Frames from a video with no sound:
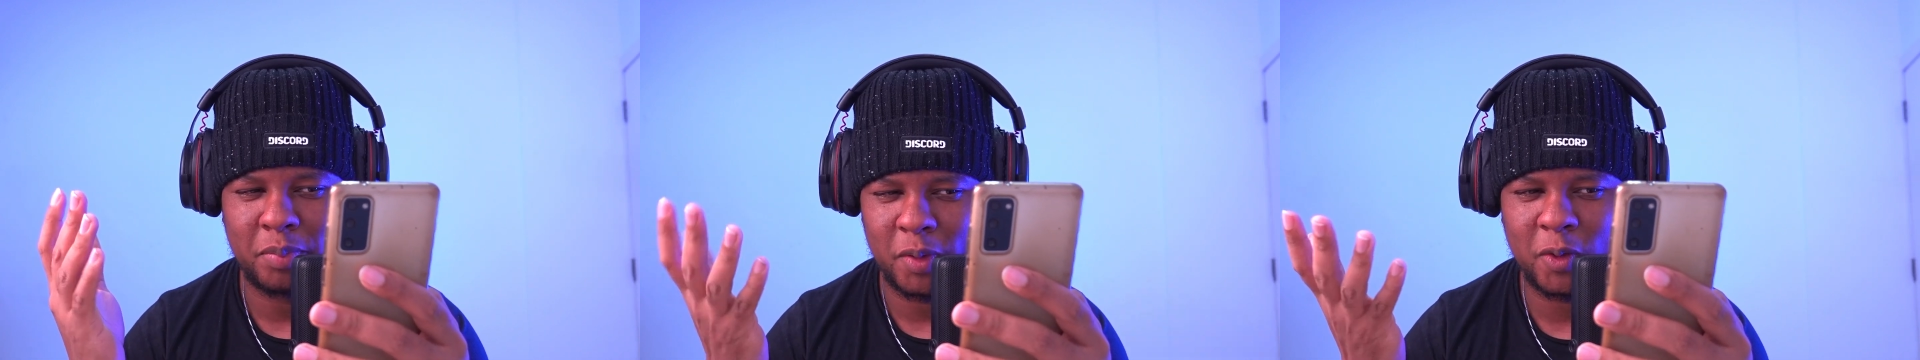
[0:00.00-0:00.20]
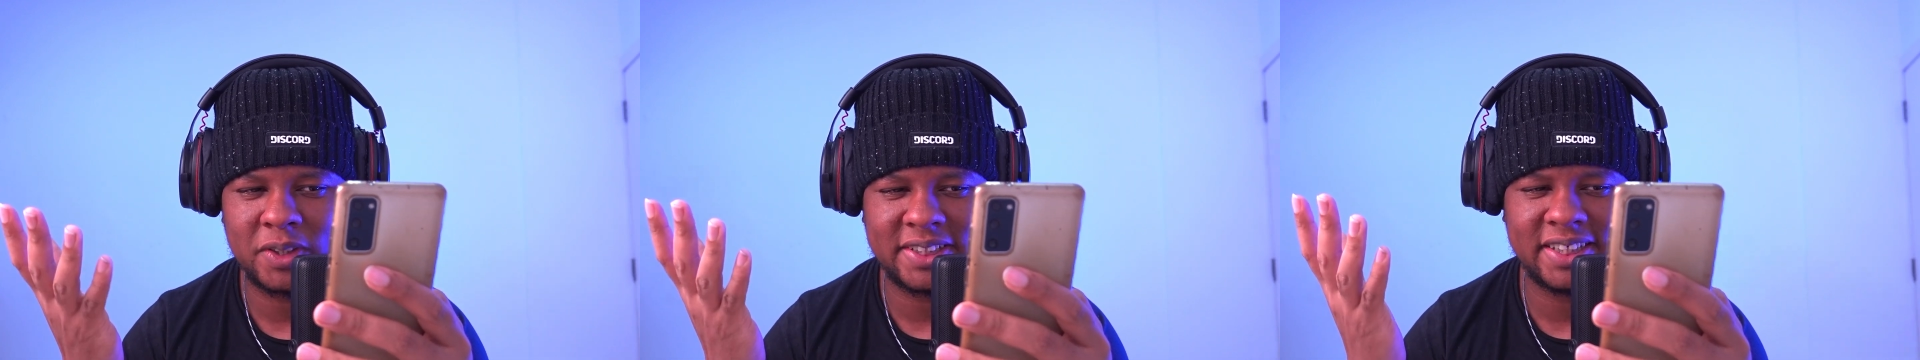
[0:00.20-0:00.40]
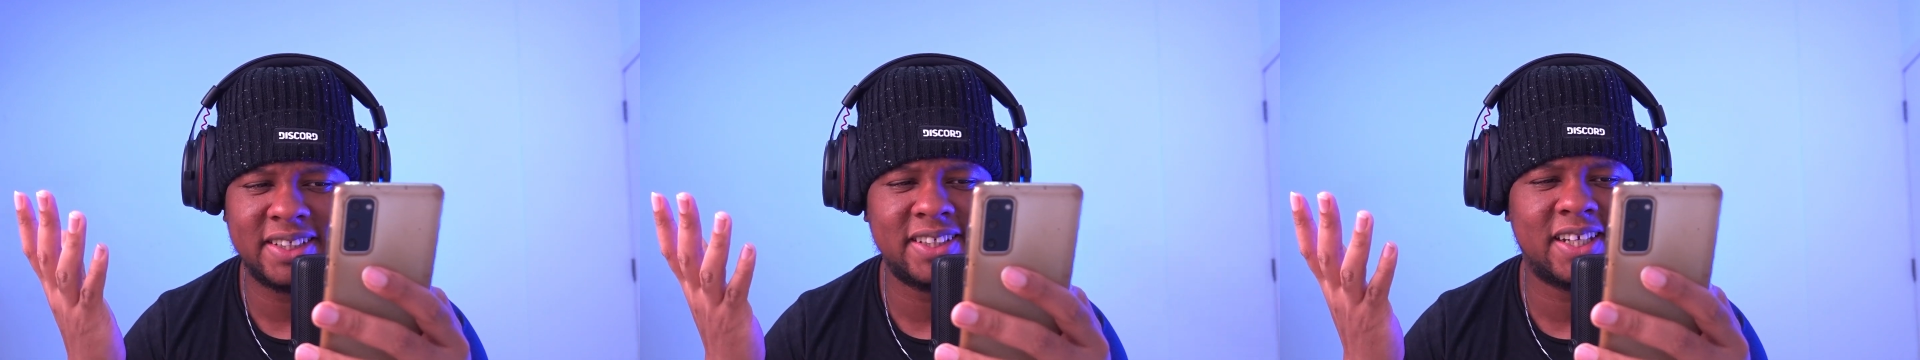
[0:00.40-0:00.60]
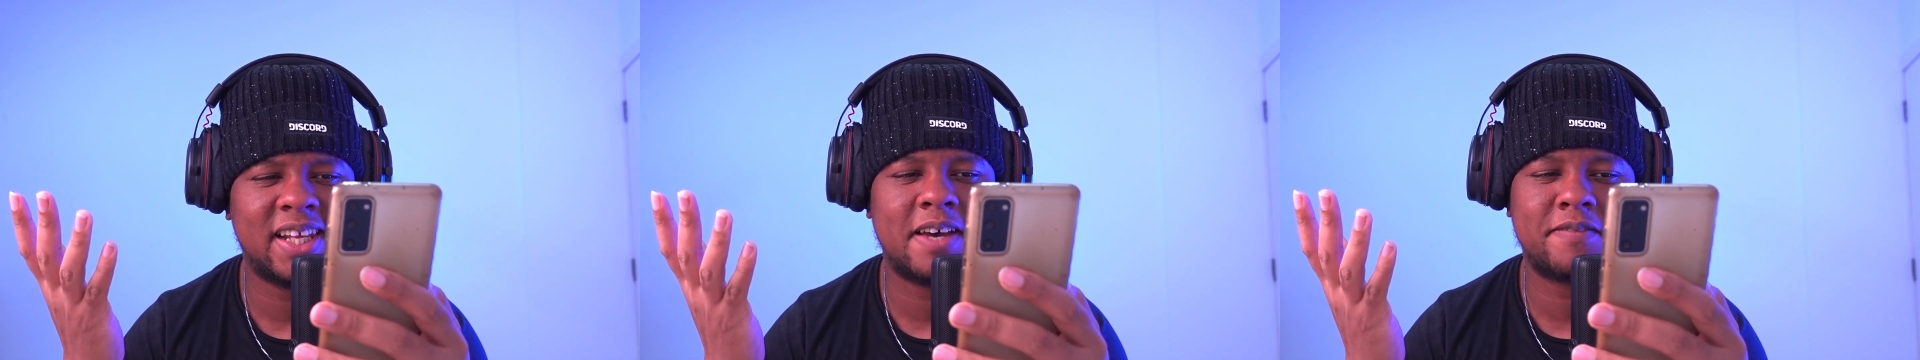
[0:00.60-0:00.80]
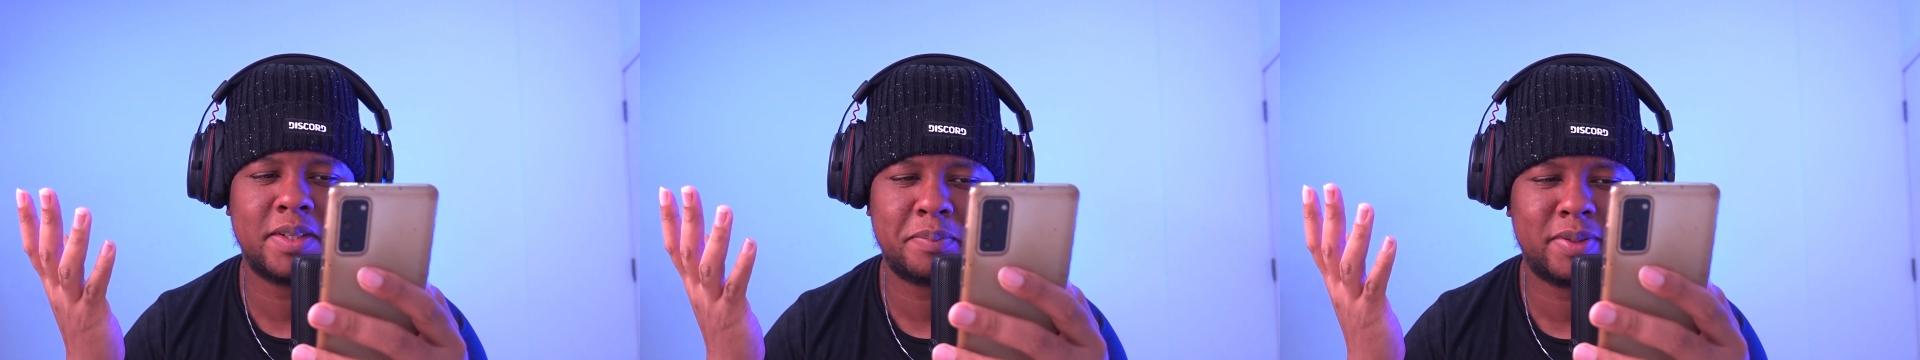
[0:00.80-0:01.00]
Protein,
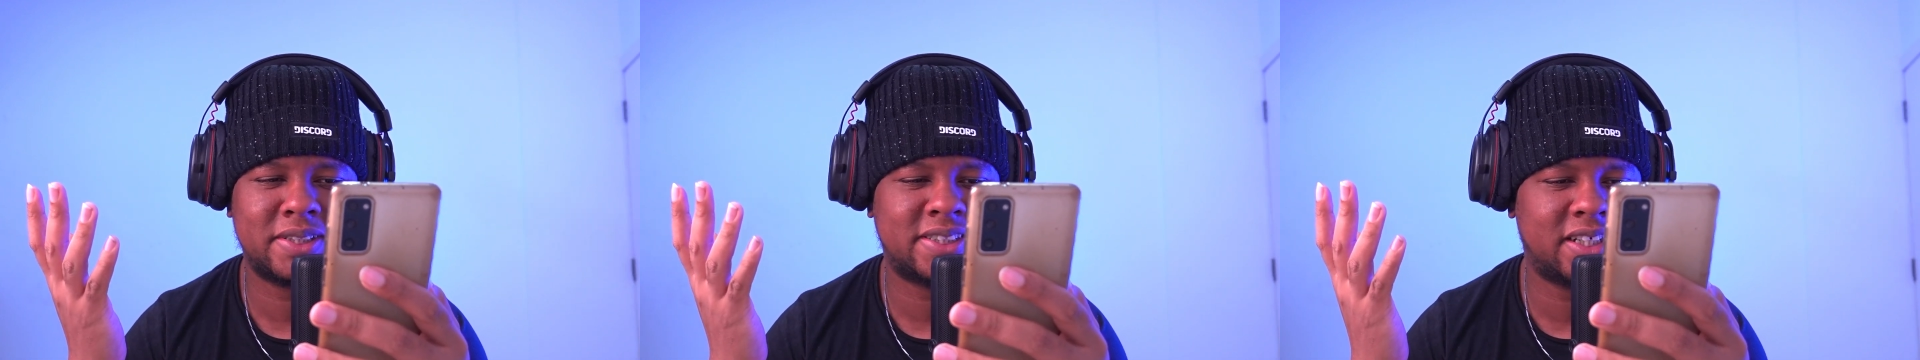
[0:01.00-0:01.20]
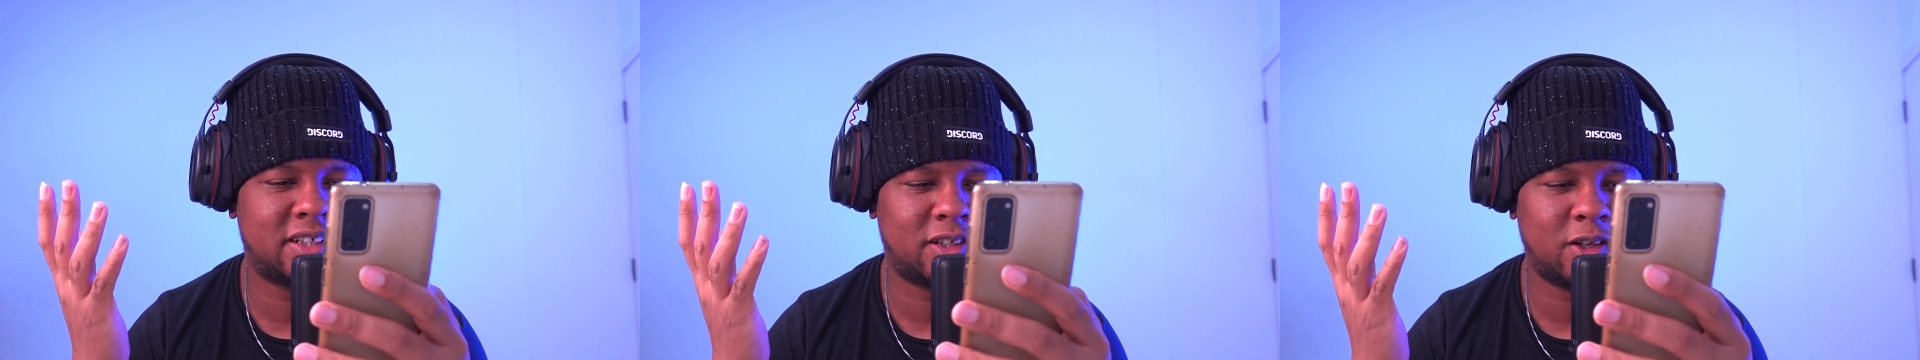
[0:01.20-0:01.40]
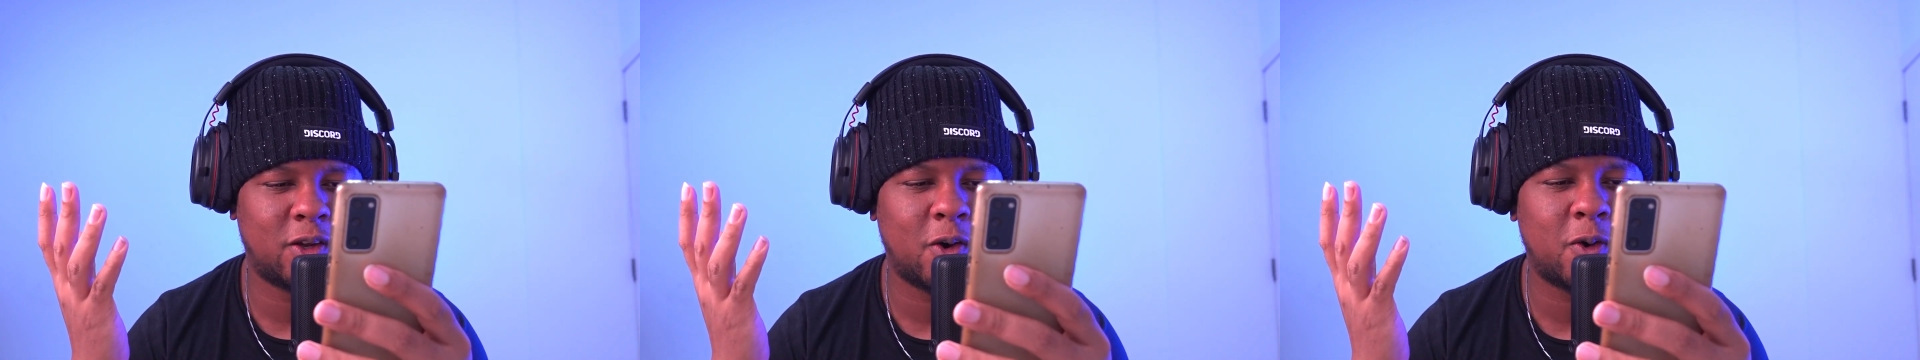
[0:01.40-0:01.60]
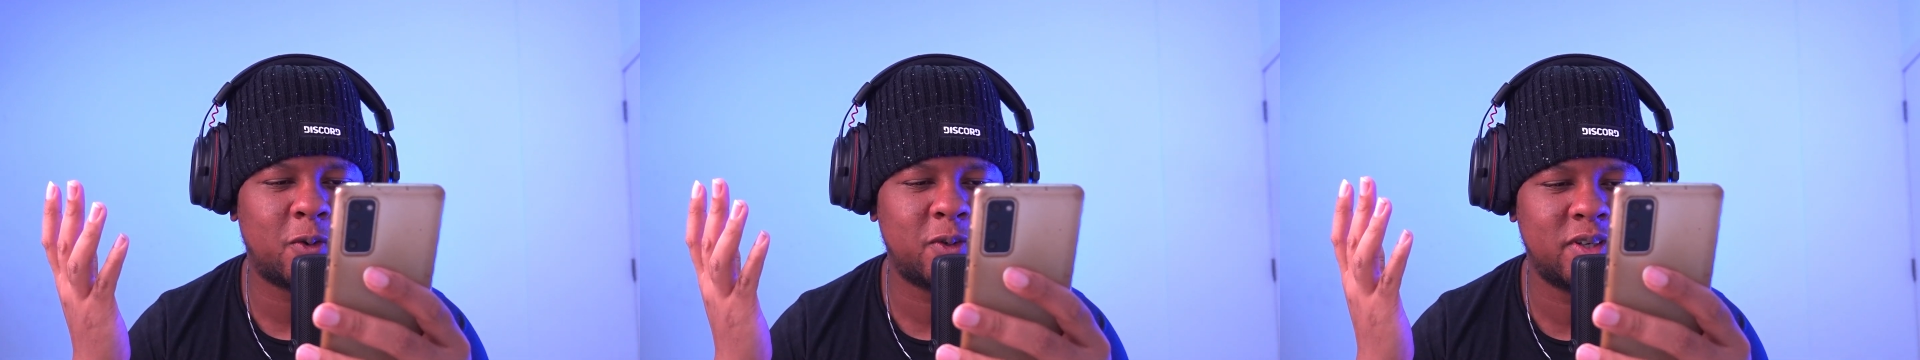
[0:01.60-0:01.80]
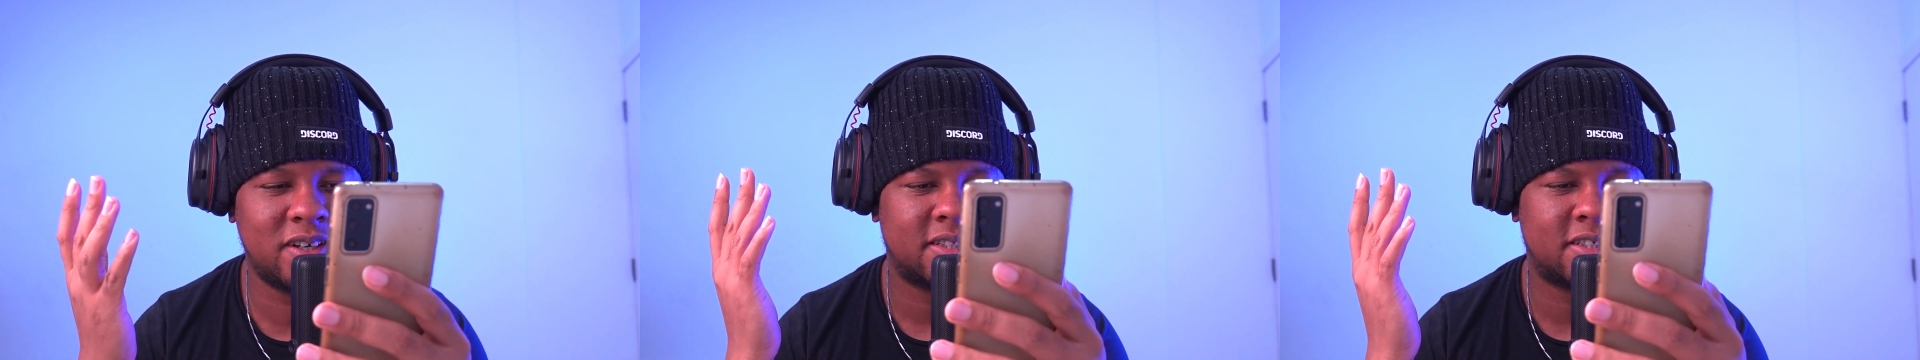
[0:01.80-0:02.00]
11% low.